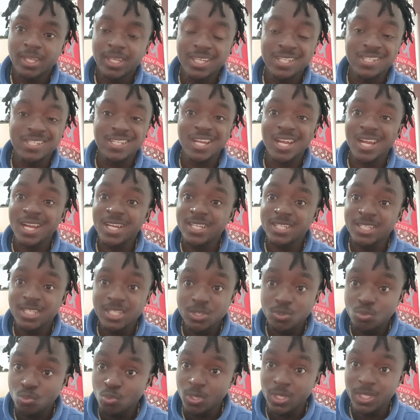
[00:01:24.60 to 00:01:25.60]
It's
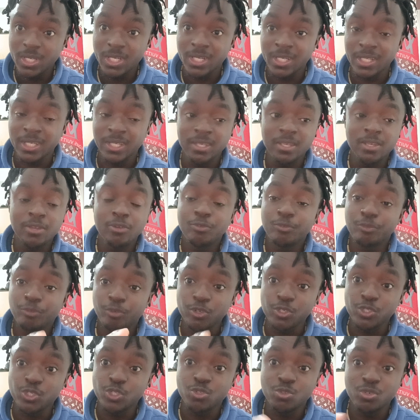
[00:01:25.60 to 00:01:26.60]
adequately
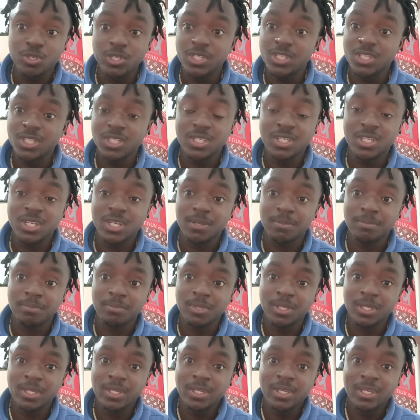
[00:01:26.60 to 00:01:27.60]
frustrating them.
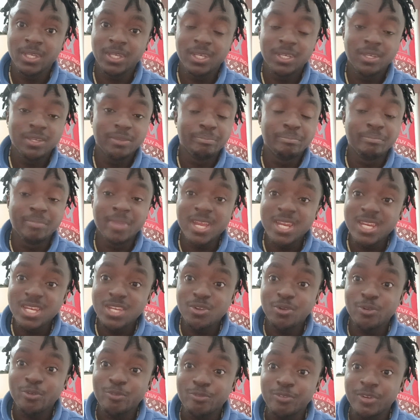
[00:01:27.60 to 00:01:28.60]

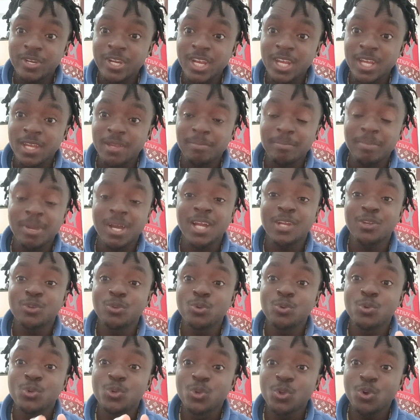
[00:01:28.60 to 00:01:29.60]
Many of them are
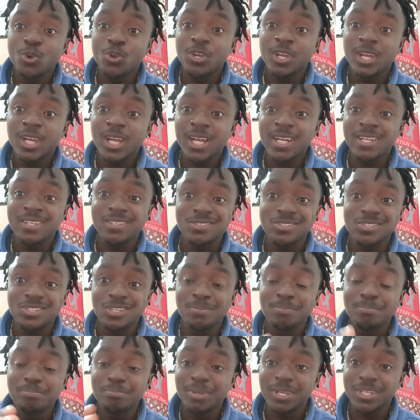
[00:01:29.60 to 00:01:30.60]
no longer the
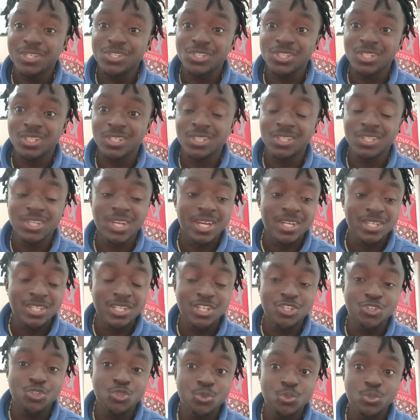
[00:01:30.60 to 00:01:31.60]
same person that
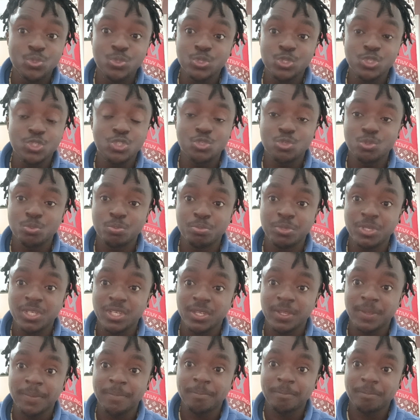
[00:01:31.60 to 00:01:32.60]
they do used to
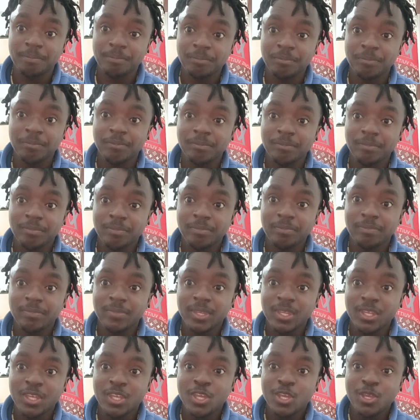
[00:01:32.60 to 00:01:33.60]
be.
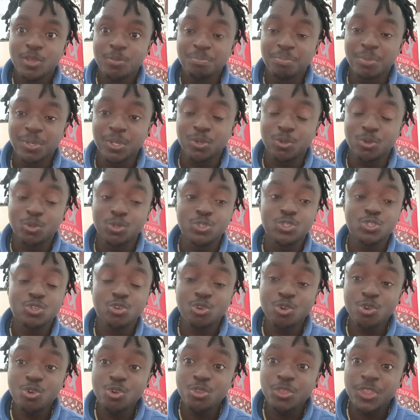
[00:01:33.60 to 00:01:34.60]
Because
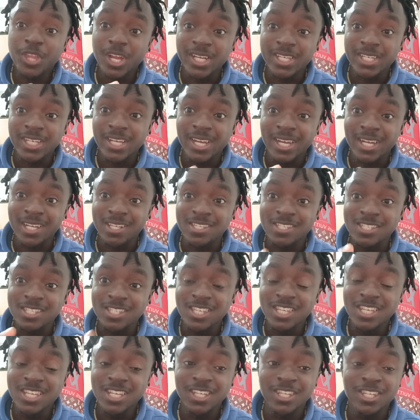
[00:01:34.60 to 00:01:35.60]
all that they are
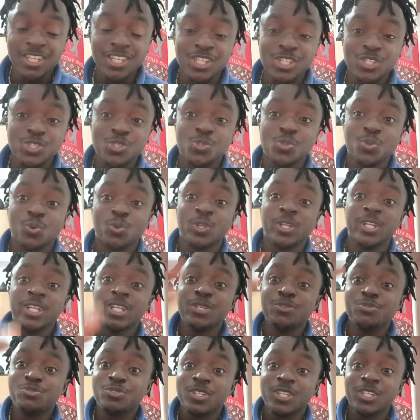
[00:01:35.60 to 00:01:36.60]
seeing is your
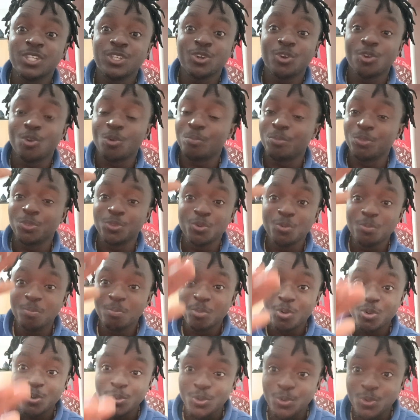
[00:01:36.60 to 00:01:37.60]
lifting up, no
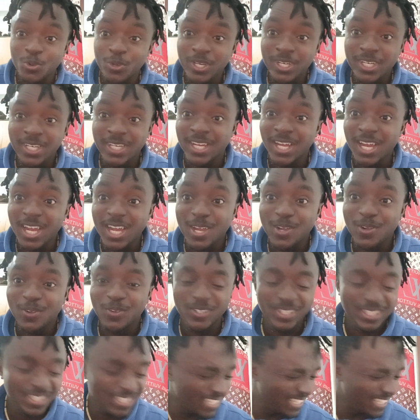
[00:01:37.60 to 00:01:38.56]
more going down.